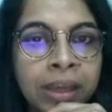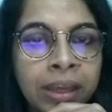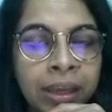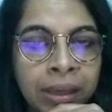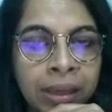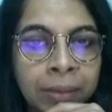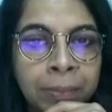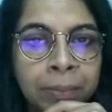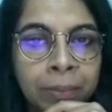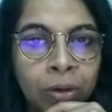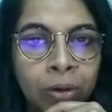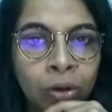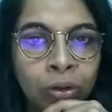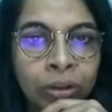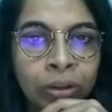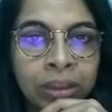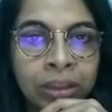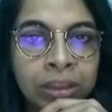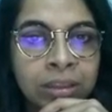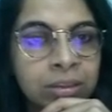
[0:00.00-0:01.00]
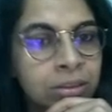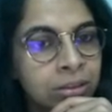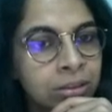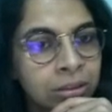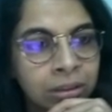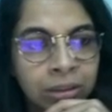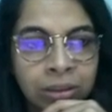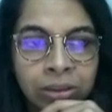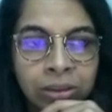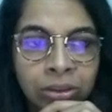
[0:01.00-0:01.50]
him on
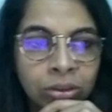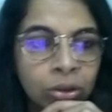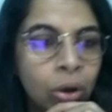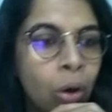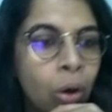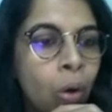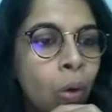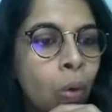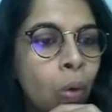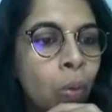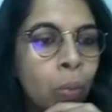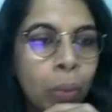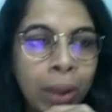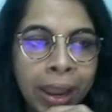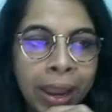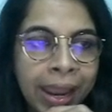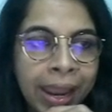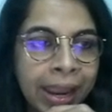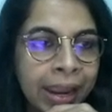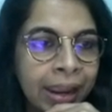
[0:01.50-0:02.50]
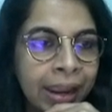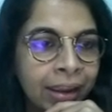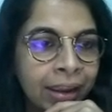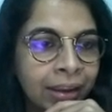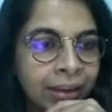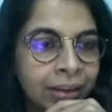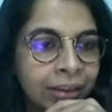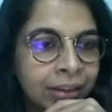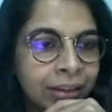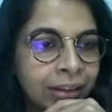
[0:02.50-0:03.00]
this? No way.
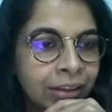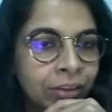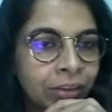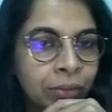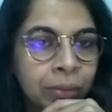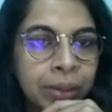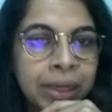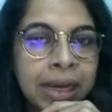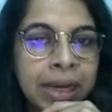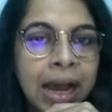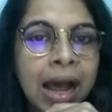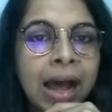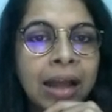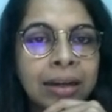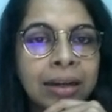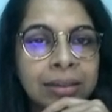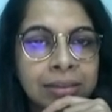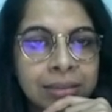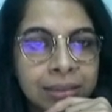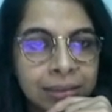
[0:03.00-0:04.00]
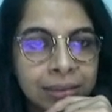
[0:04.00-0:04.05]
We can't.